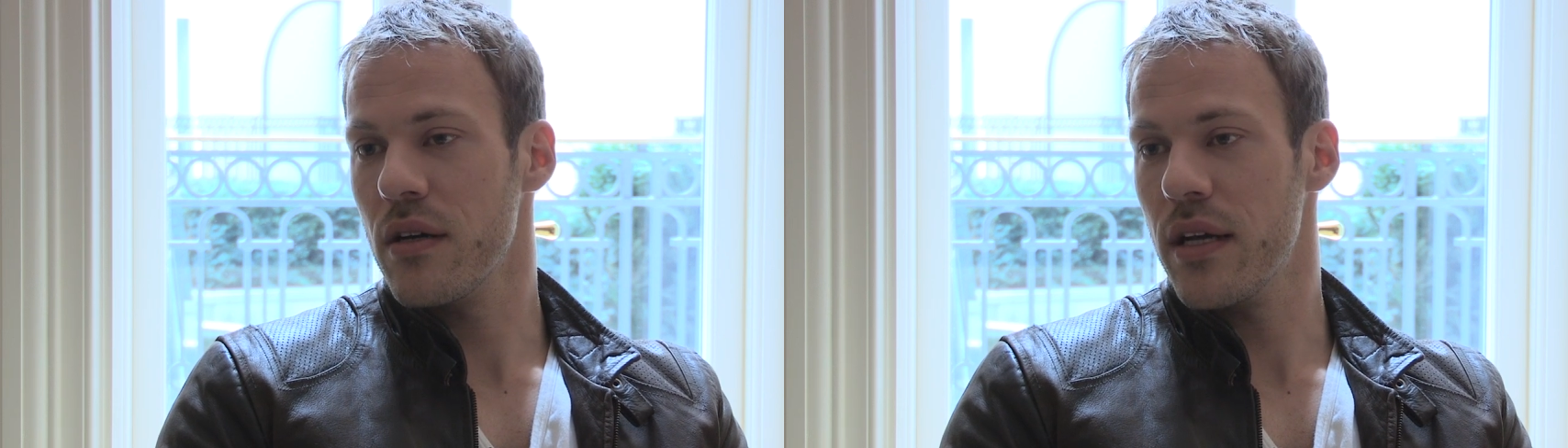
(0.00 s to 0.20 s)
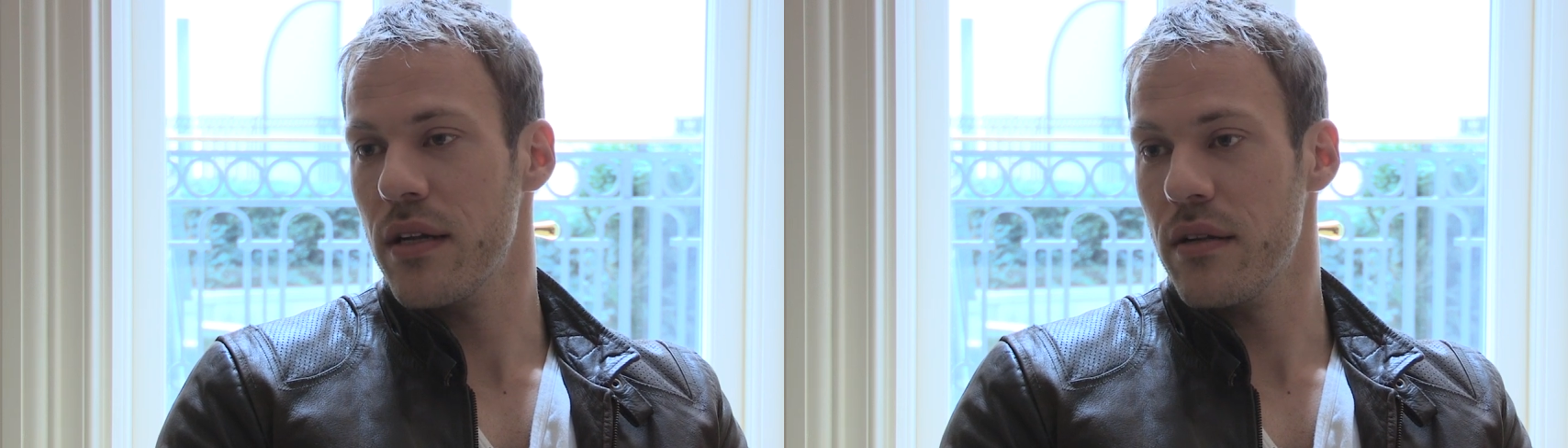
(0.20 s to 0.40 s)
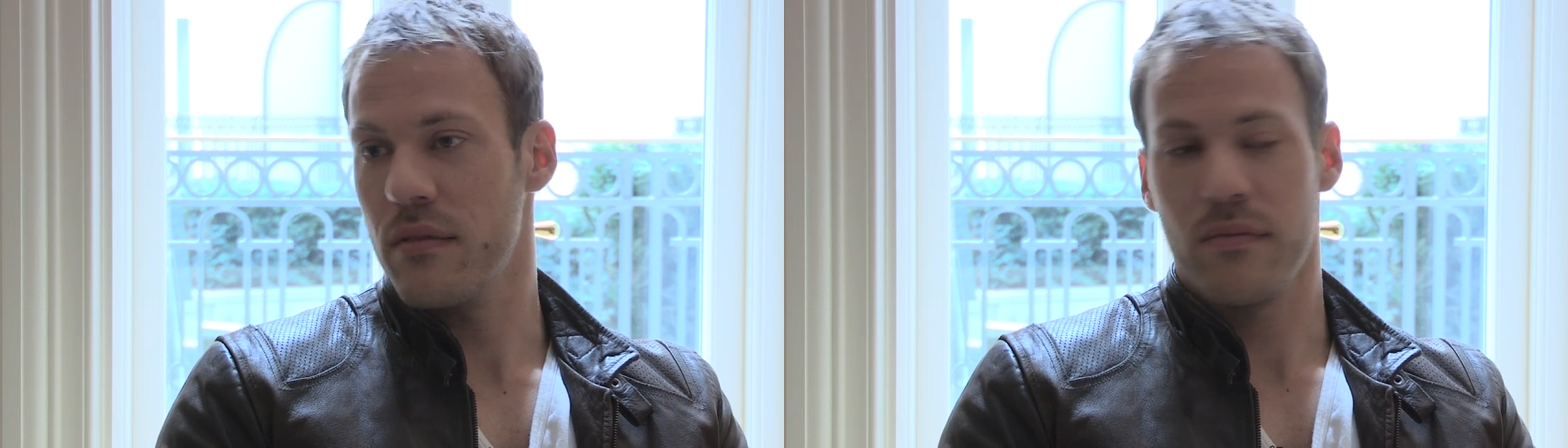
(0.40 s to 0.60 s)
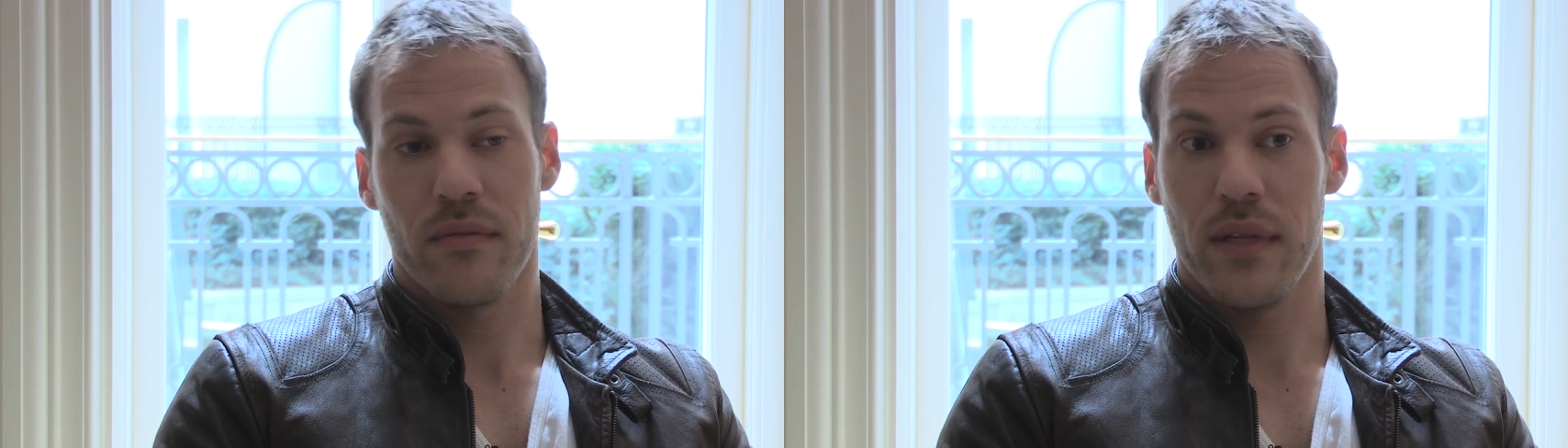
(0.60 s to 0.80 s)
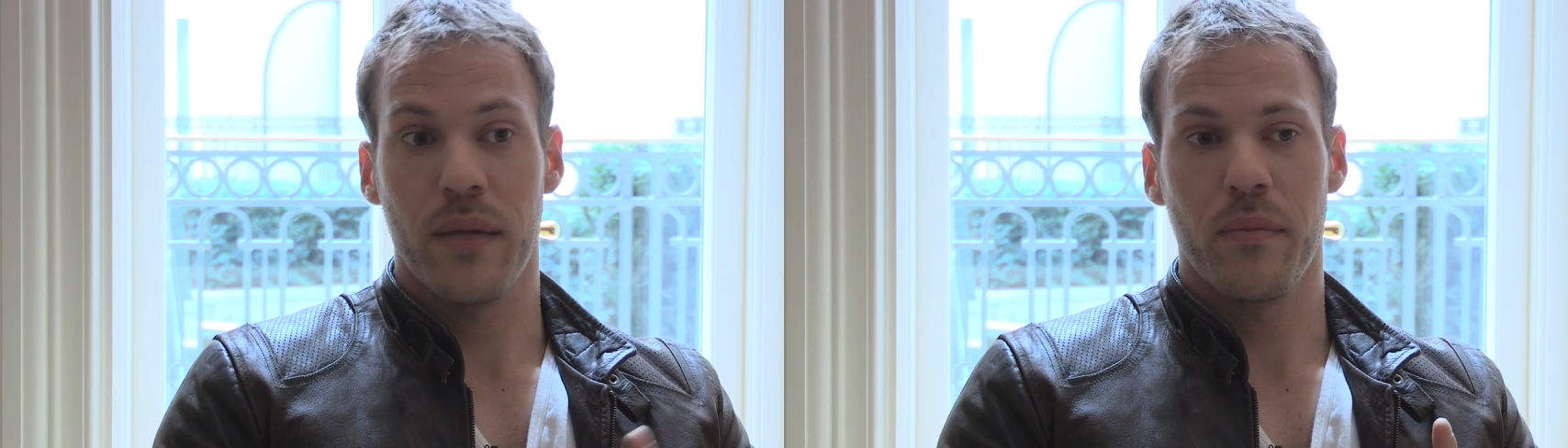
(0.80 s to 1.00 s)
and
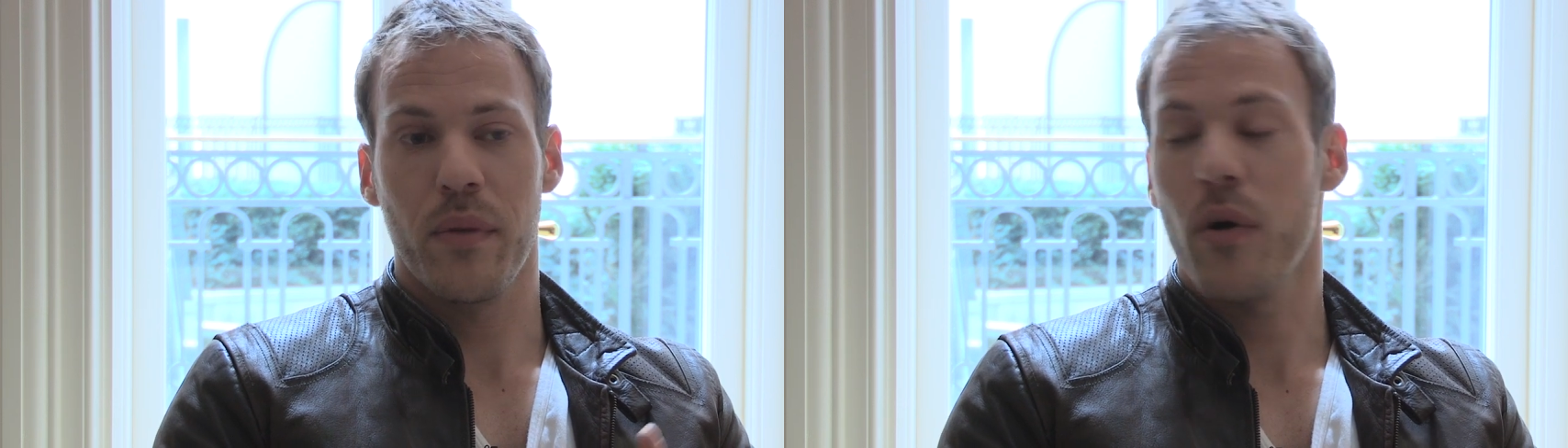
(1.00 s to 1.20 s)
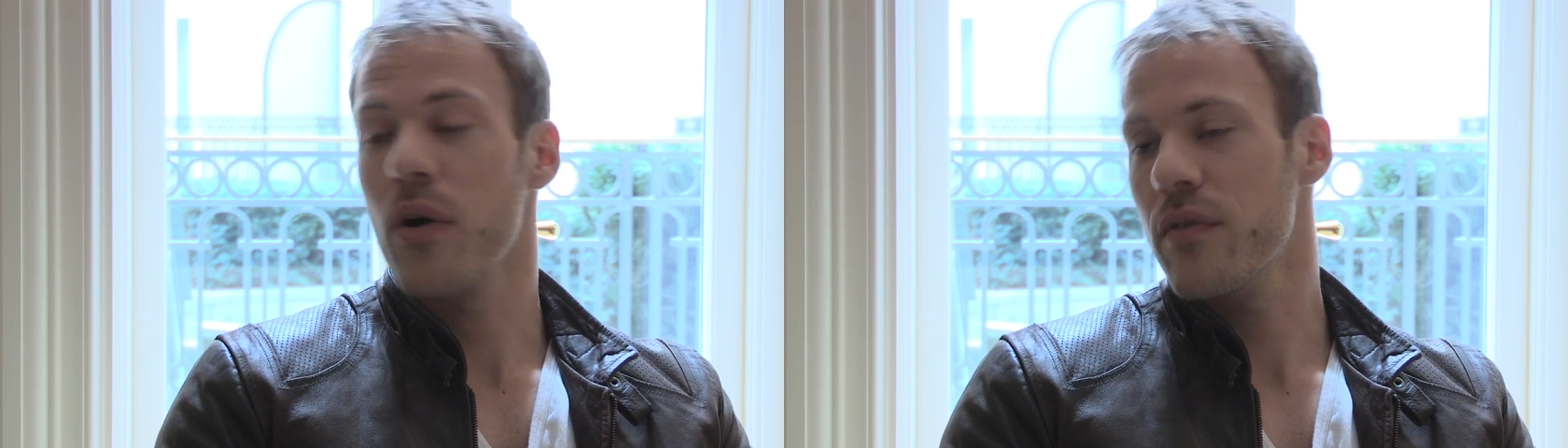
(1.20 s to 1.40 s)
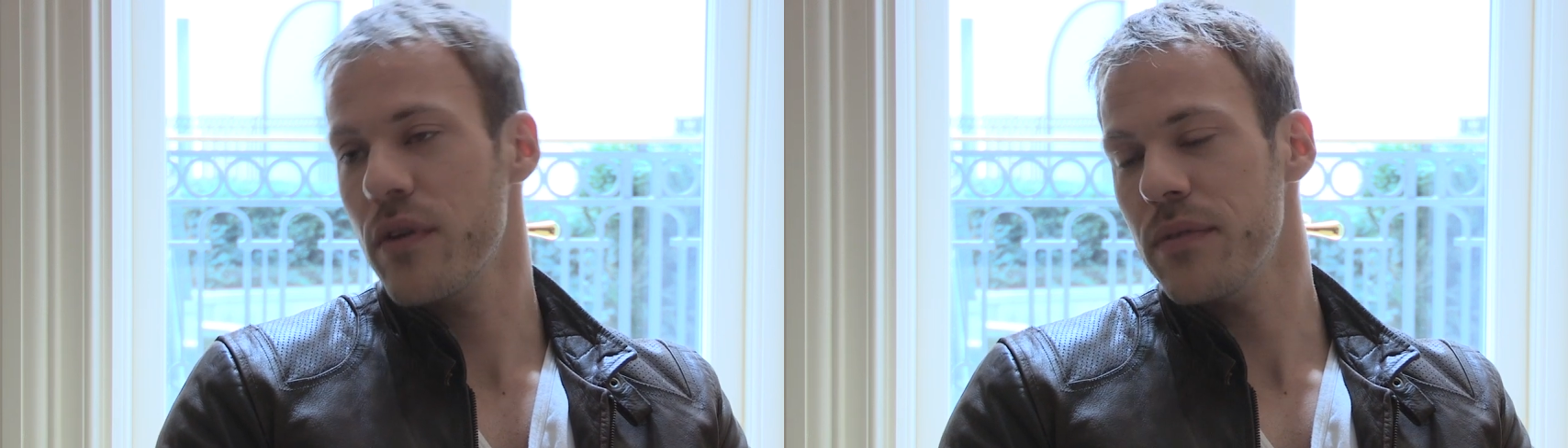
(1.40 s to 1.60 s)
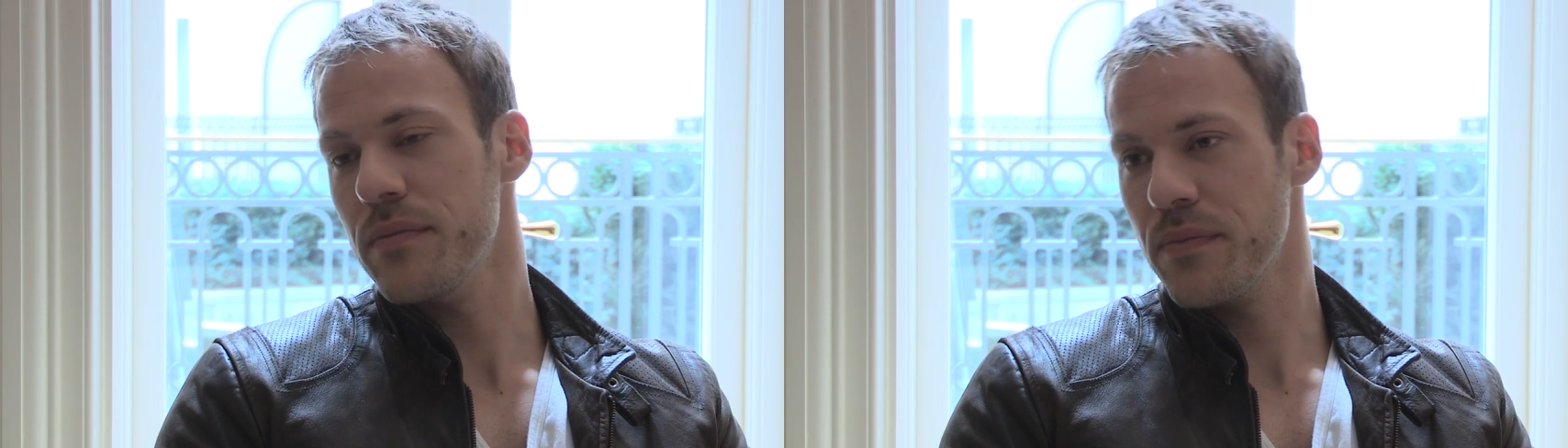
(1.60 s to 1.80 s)
then be part of it.